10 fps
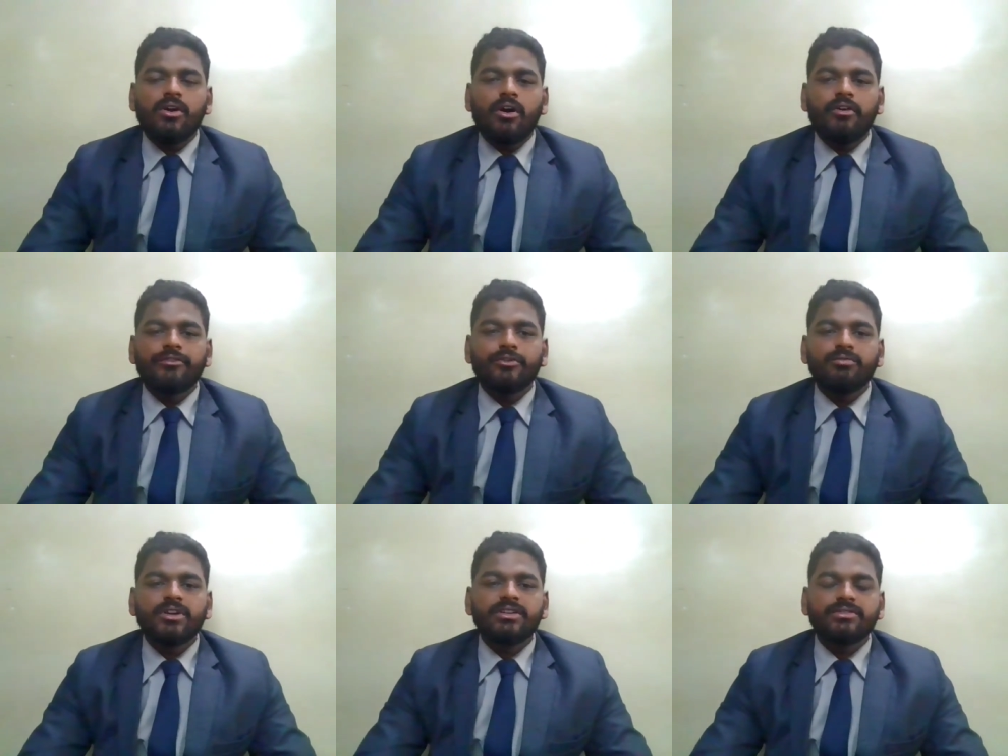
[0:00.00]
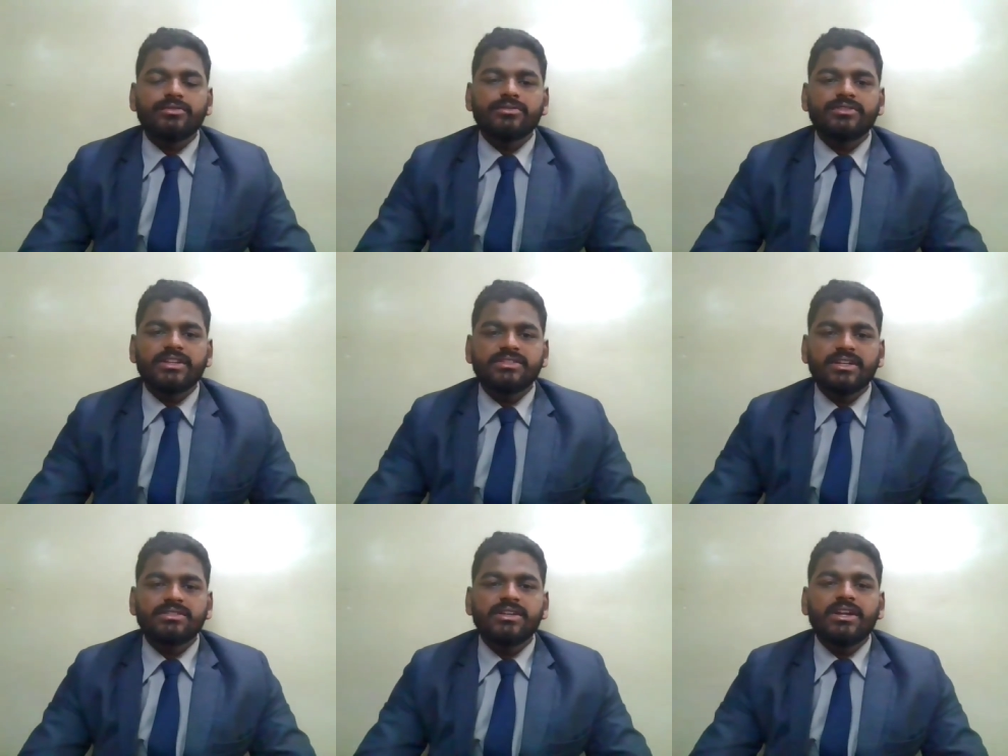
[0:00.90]
of human resource such
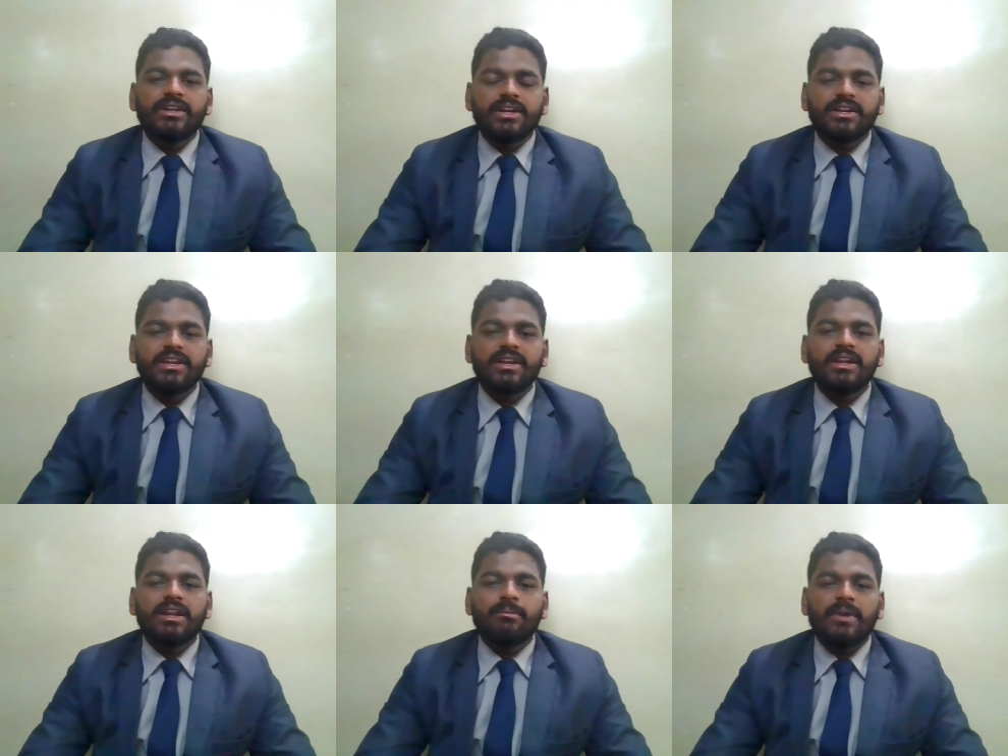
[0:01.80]
as technical and